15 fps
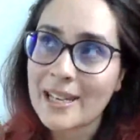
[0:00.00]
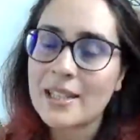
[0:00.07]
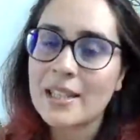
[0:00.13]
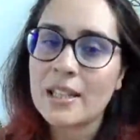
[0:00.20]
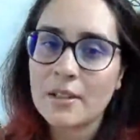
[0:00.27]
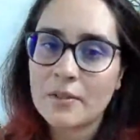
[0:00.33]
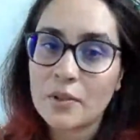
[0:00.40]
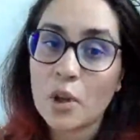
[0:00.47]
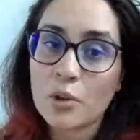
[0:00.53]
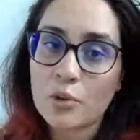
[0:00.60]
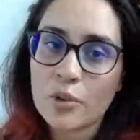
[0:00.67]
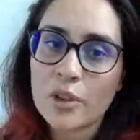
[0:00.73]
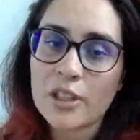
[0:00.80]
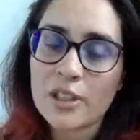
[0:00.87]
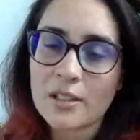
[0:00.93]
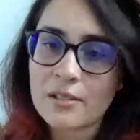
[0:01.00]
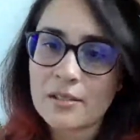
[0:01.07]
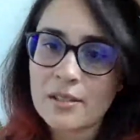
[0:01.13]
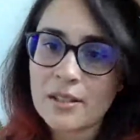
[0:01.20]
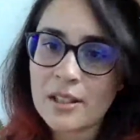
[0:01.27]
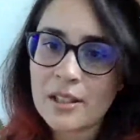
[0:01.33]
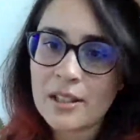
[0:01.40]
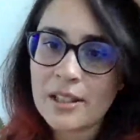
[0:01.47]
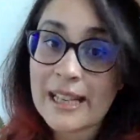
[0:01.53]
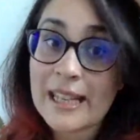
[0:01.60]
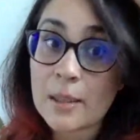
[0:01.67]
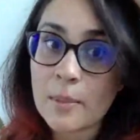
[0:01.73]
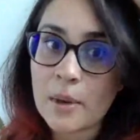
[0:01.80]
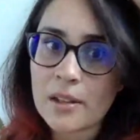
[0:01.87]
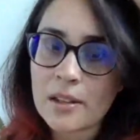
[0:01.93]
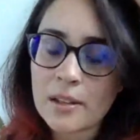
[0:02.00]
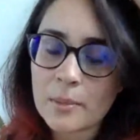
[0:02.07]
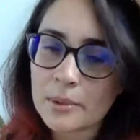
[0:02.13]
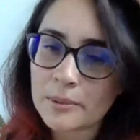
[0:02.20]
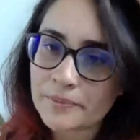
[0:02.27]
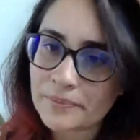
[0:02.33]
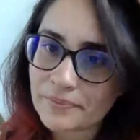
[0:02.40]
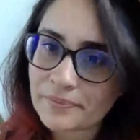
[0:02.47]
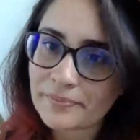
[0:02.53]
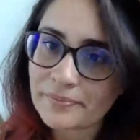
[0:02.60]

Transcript: were edited, if not written, in the bathtub.